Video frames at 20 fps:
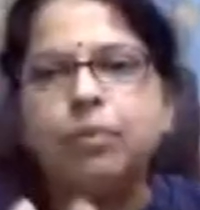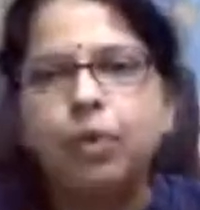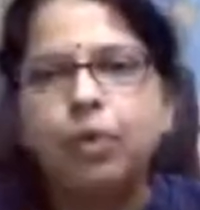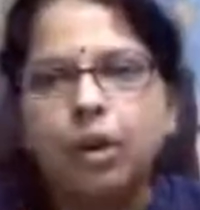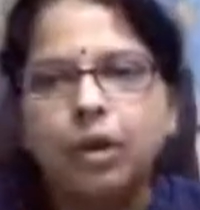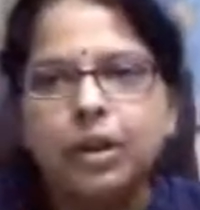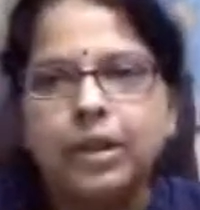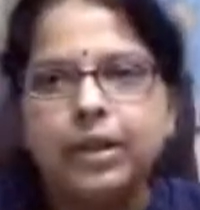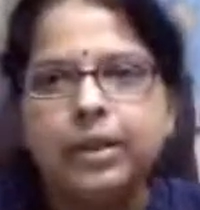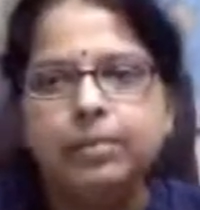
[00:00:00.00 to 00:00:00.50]

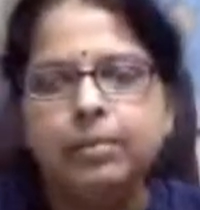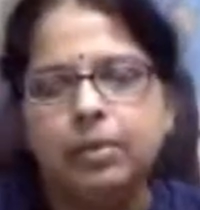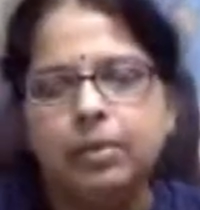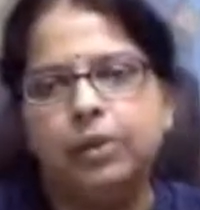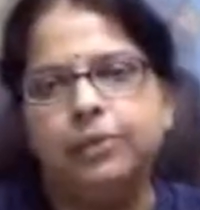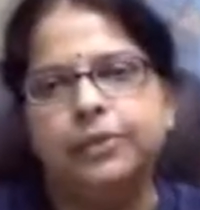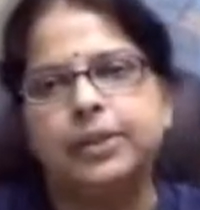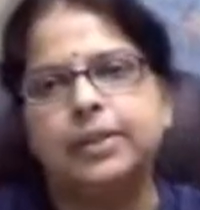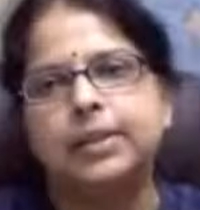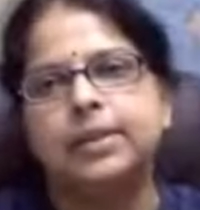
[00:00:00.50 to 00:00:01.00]
volume
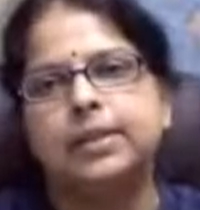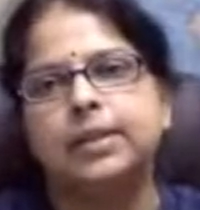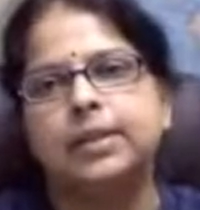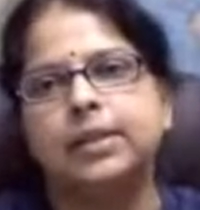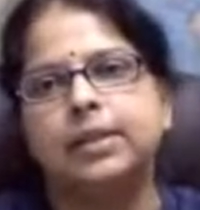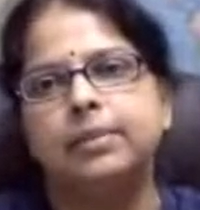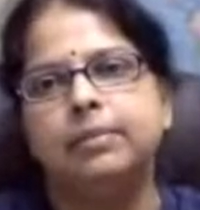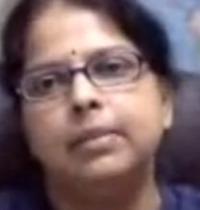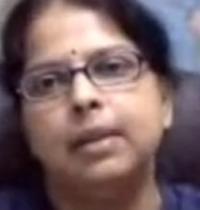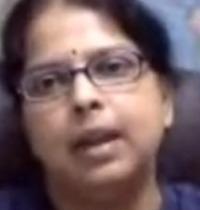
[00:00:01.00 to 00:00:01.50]
of the
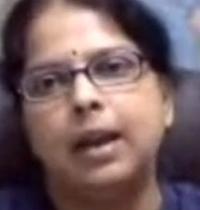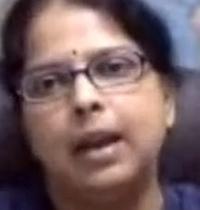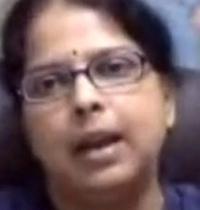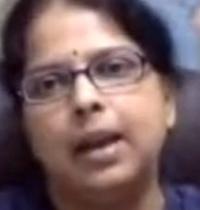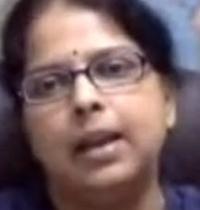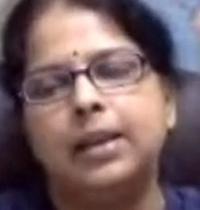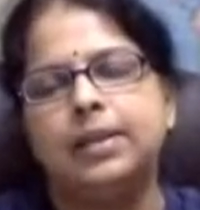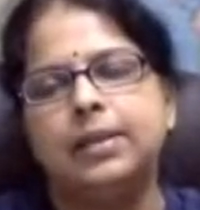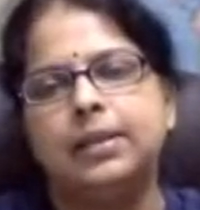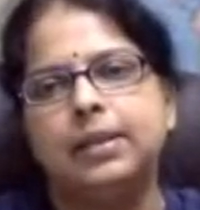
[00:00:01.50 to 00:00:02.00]
system
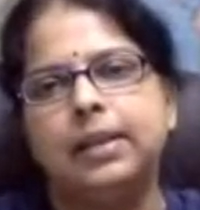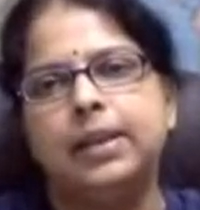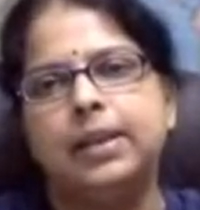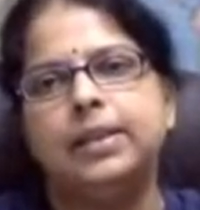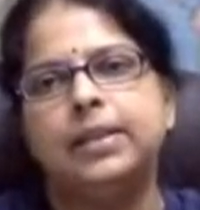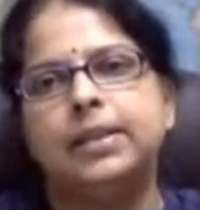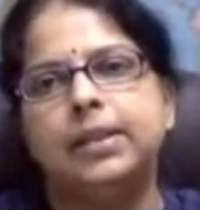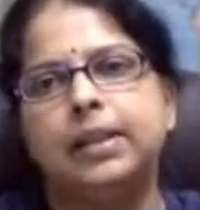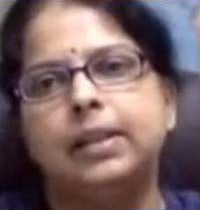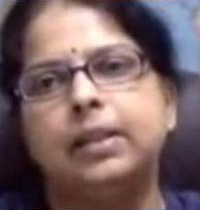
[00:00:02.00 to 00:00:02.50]
has
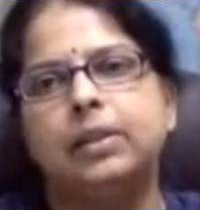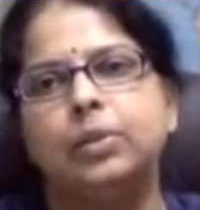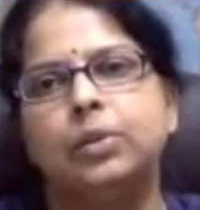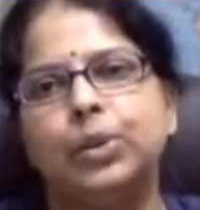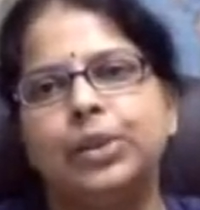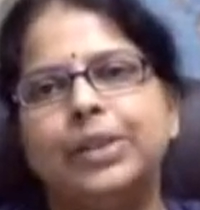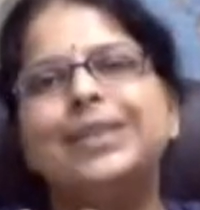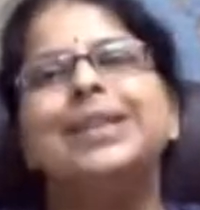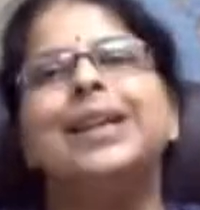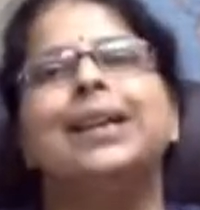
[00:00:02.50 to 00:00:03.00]
these
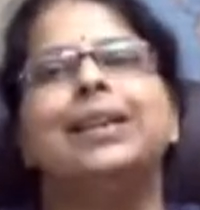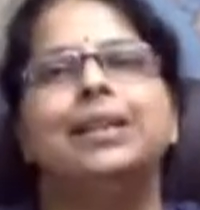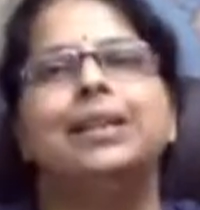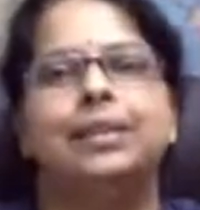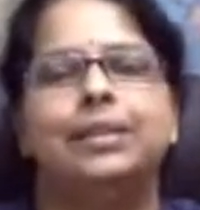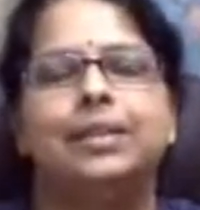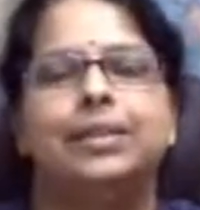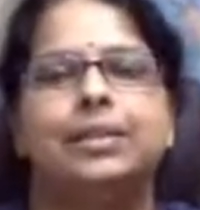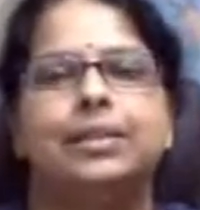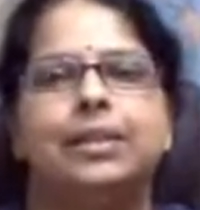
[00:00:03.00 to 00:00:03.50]
10,000
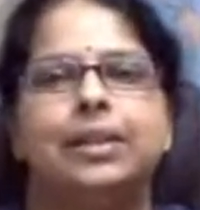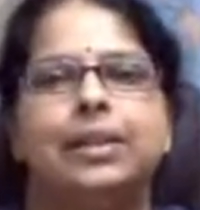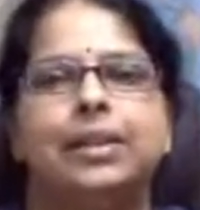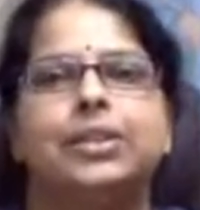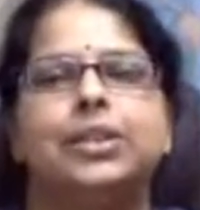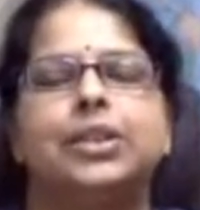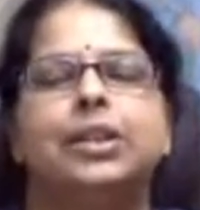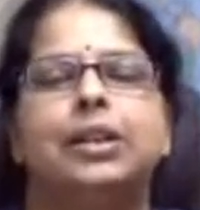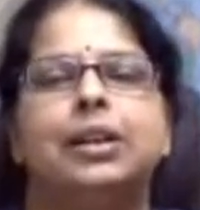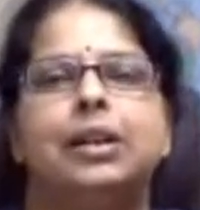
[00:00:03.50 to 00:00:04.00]
carriers,
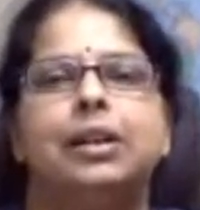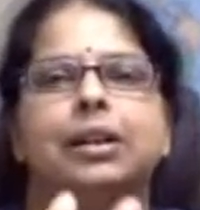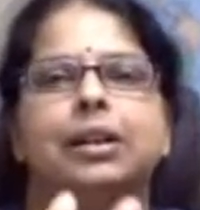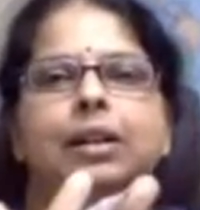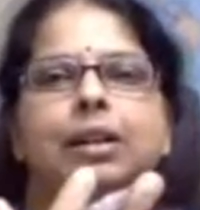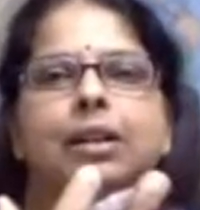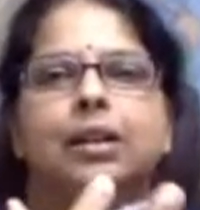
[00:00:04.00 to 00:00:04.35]
extra